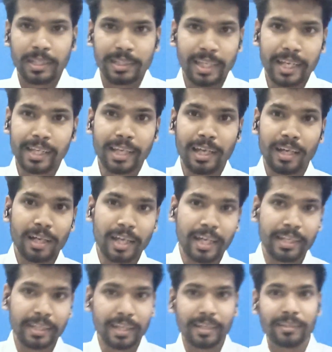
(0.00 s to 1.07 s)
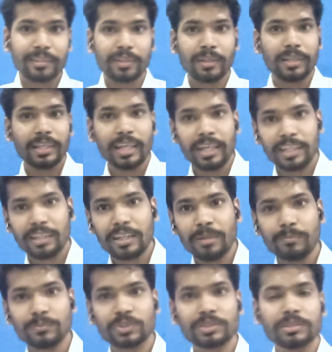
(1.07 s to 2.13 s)
like and other
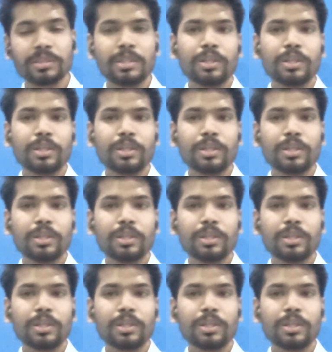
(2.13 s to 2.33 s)
LLMs,